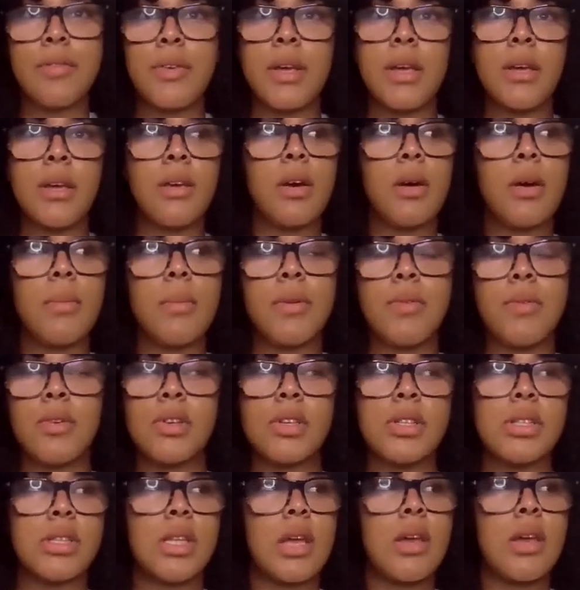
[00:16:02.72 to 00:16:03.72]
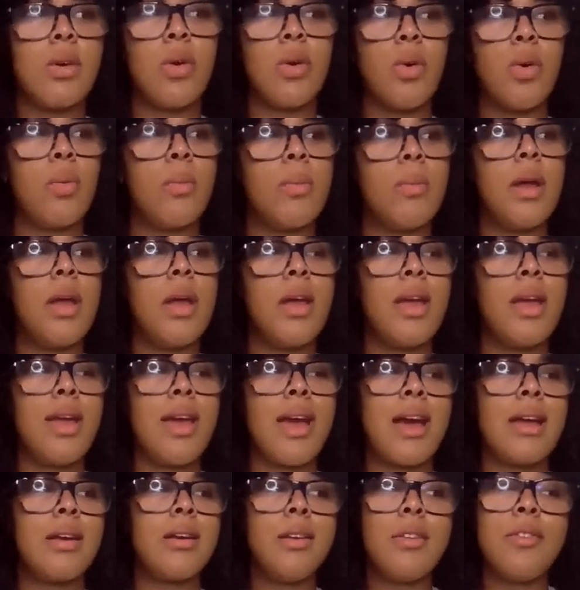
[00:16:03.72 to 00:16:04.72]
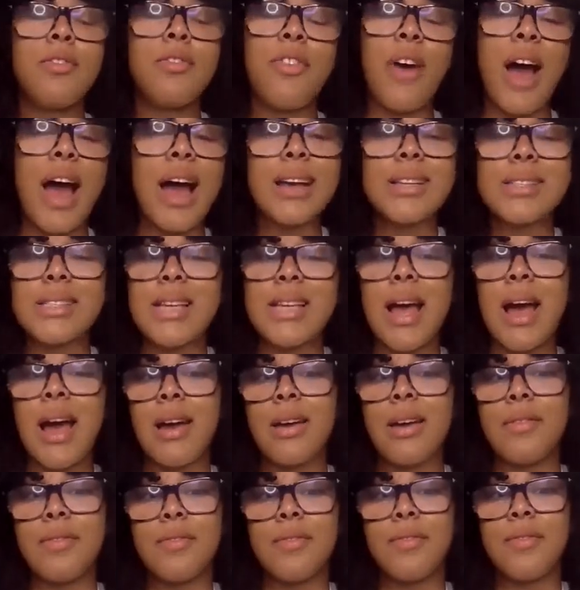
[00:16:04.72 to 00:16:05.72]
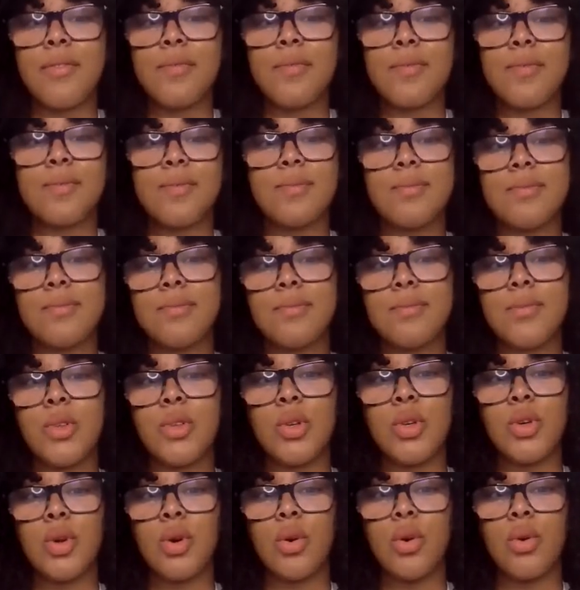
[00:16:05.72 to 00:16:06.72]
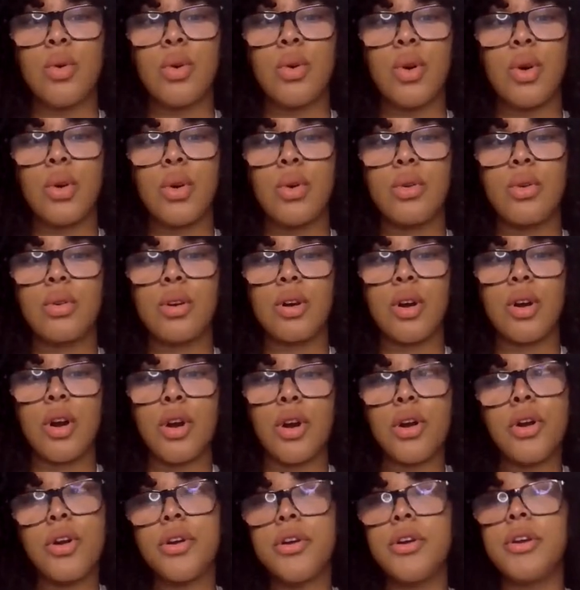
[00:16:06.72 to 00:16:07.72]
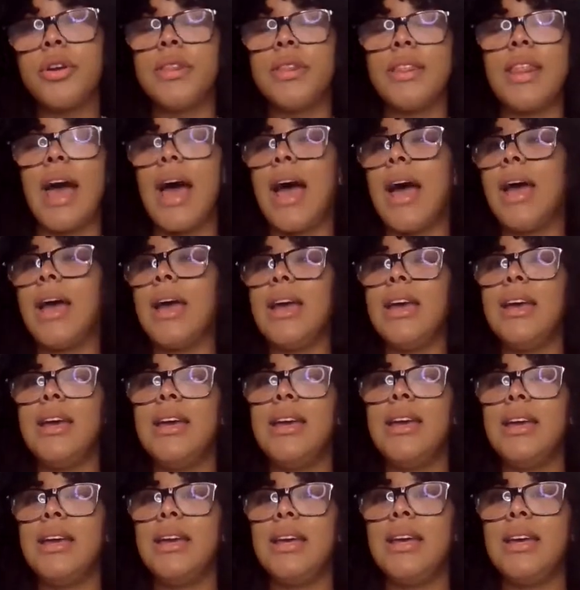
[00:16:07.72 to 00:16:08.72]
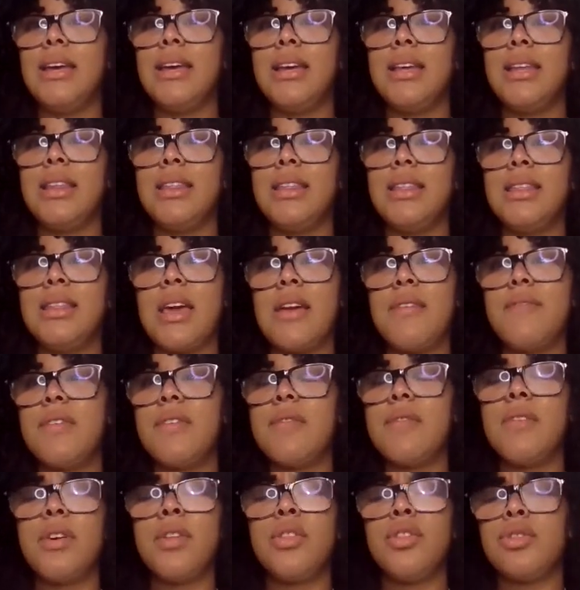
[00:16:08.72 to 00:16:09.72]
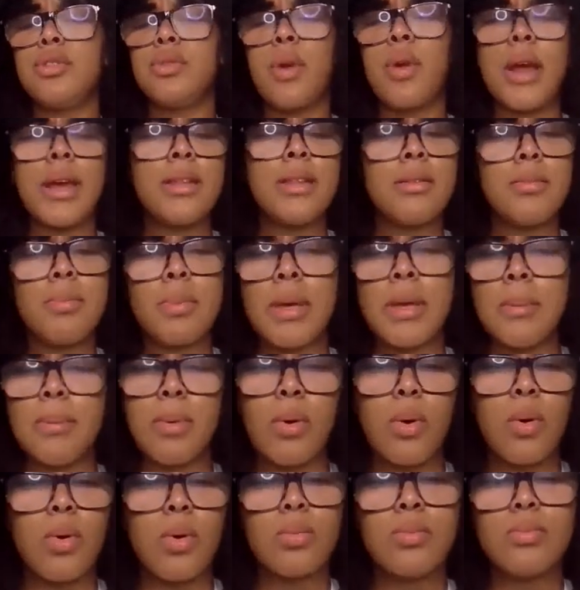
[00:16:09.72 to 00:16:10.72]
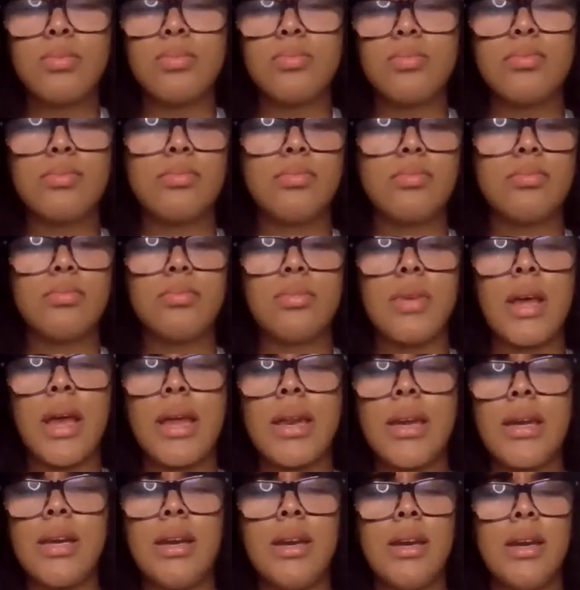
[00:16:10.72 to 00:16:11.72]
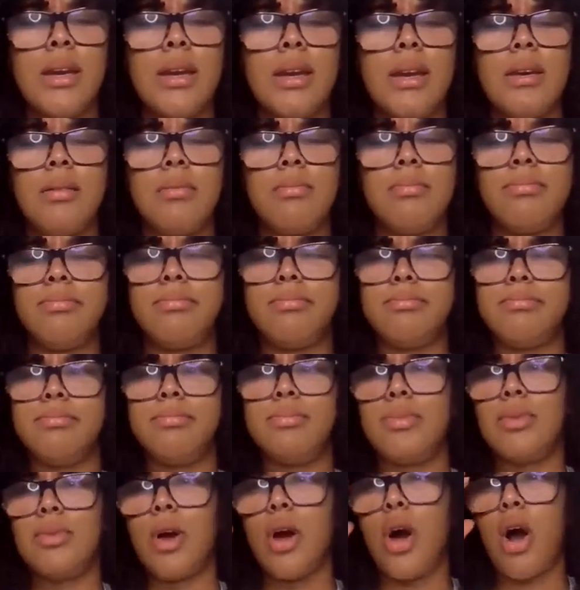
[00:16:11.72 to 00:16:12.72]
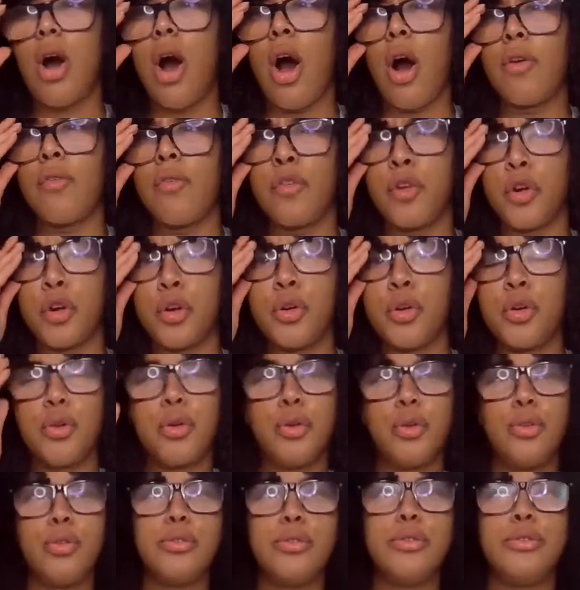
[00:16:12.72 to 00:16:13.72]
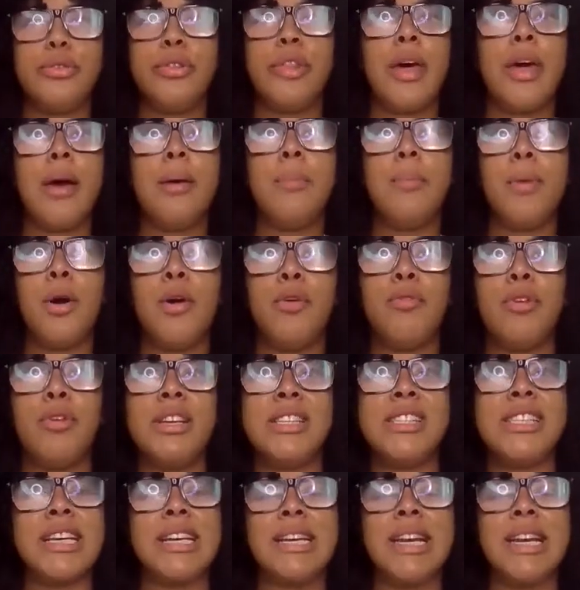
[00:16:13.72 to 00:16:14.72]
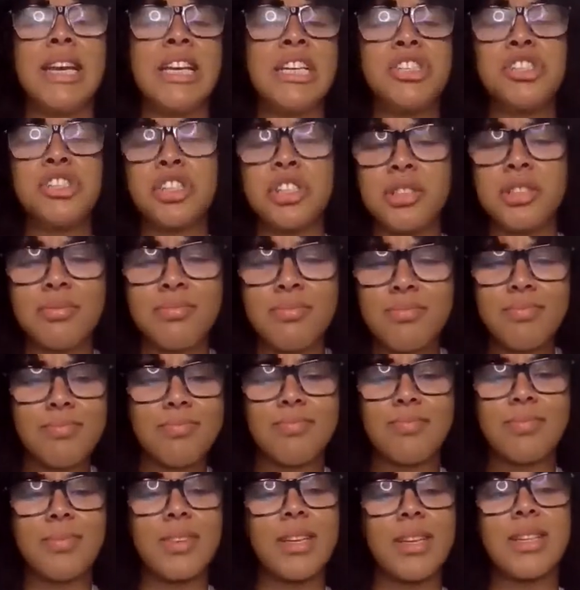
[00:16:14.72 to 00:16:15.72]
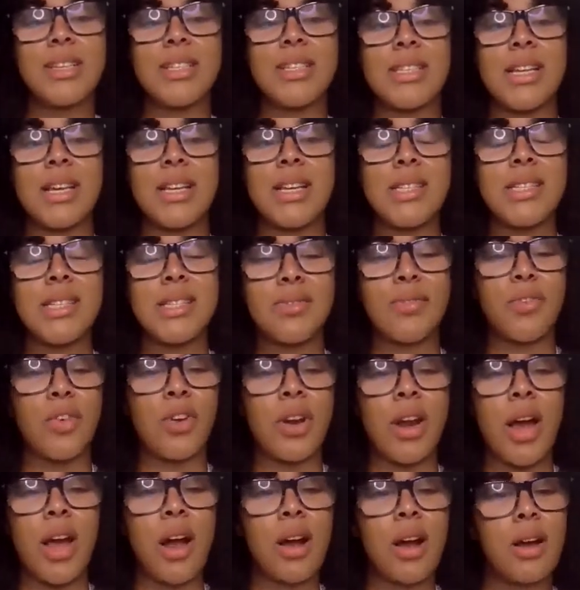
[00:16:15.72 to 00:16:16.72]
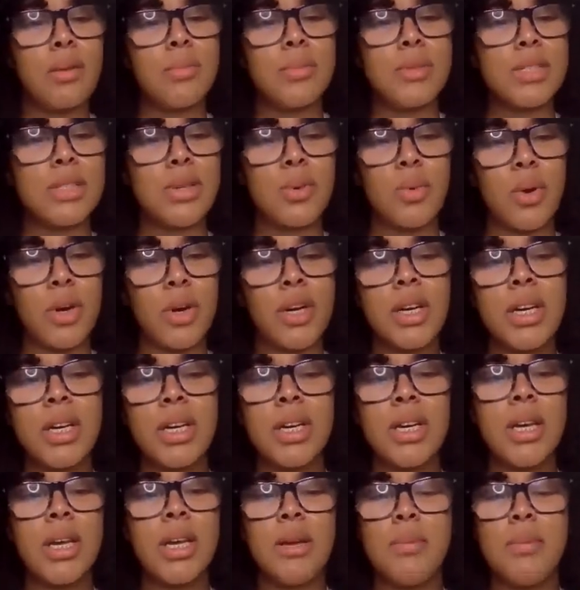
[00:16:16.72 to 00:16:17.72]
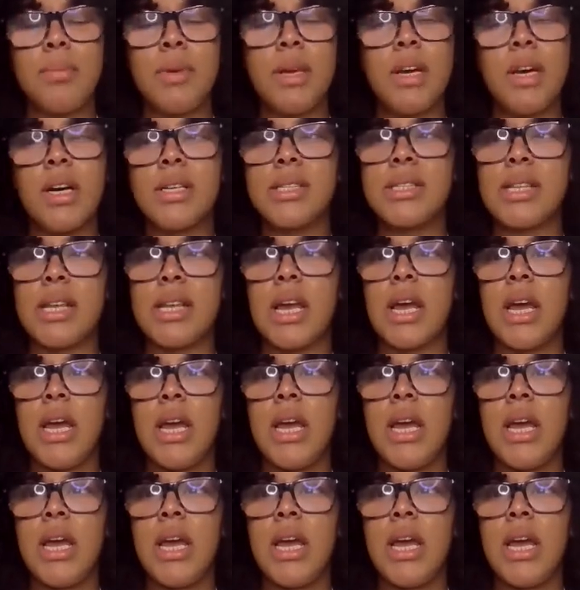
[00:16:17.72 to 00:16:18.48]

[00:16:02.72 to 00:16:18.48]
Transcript: of income if you're staying home. And in fact, I've, you know, heard that they've even threatened people and offered them a resignation, in a sense, for not coming to work, because